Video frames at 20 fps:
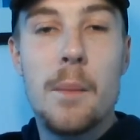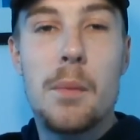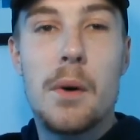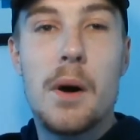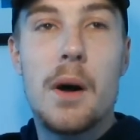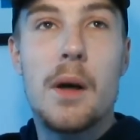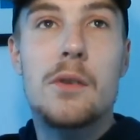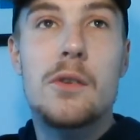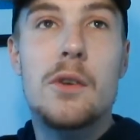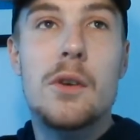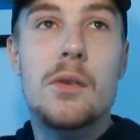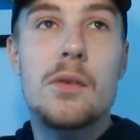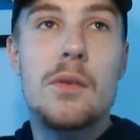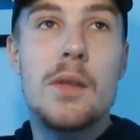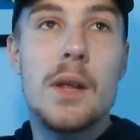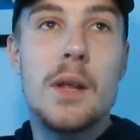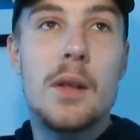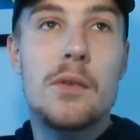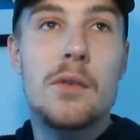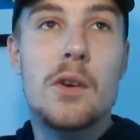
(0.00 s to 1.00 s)
But I just
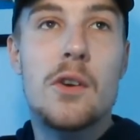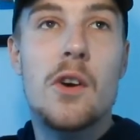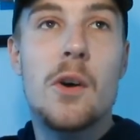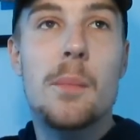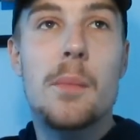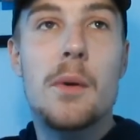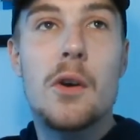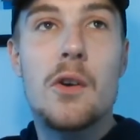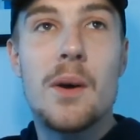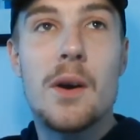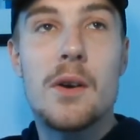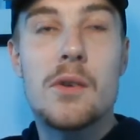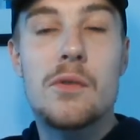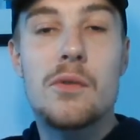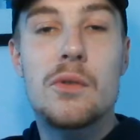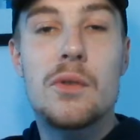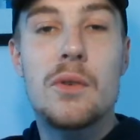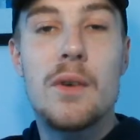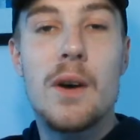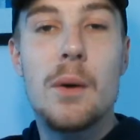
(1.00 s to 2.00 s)
think there's a couple of
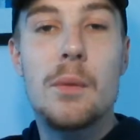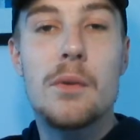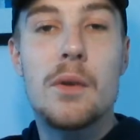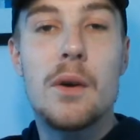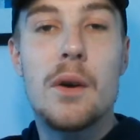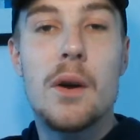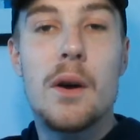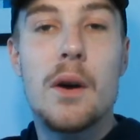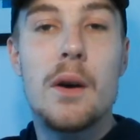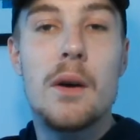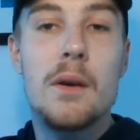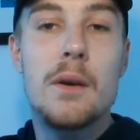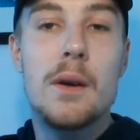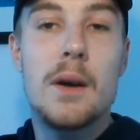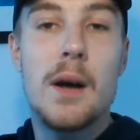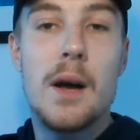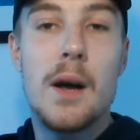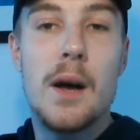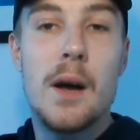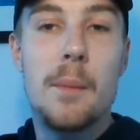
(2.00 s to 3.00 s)
questions surrounding her.
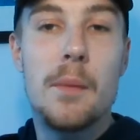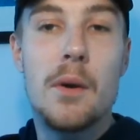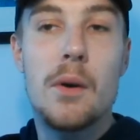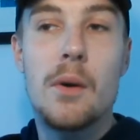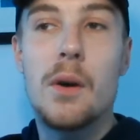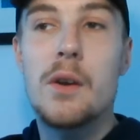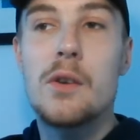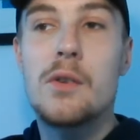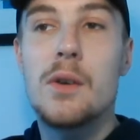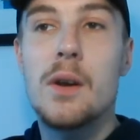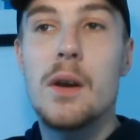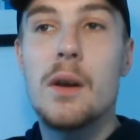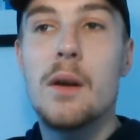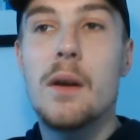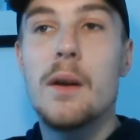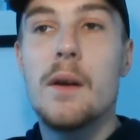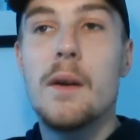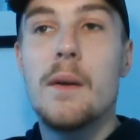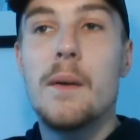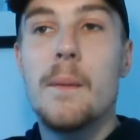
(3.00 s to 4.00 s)
Is she
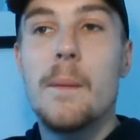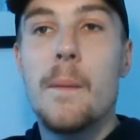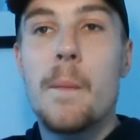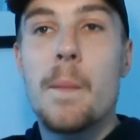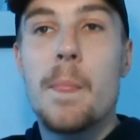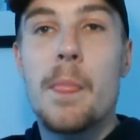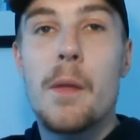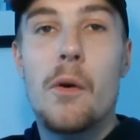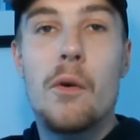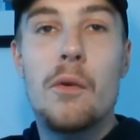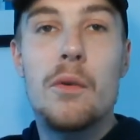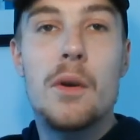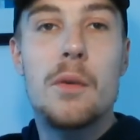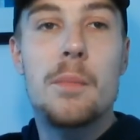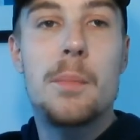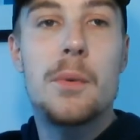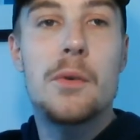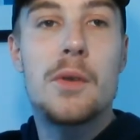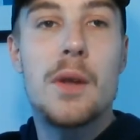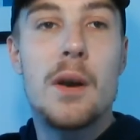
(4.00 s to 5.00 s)

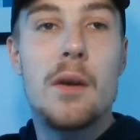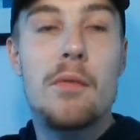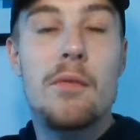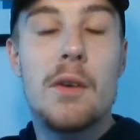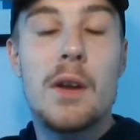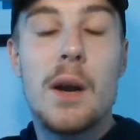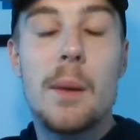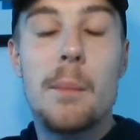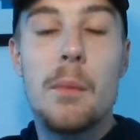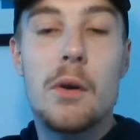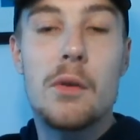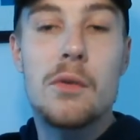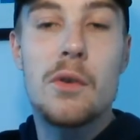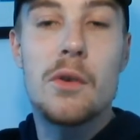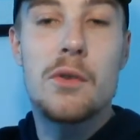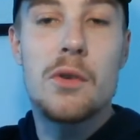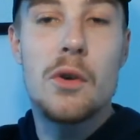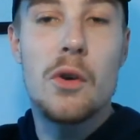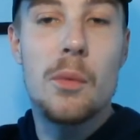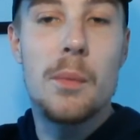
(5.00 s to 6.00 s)
100% fit? I'm not
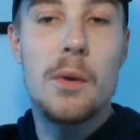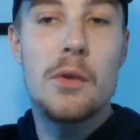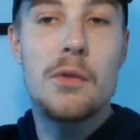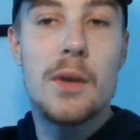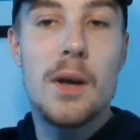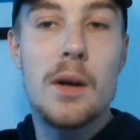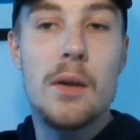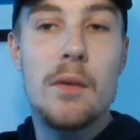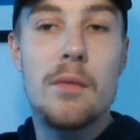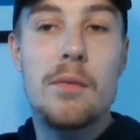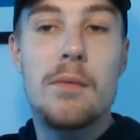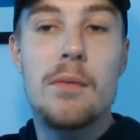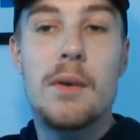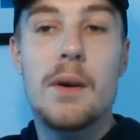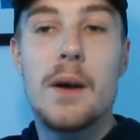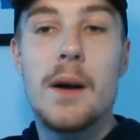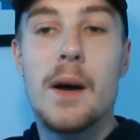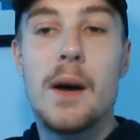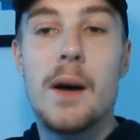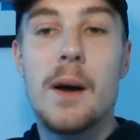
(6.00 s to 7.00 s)
sure myself.
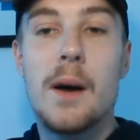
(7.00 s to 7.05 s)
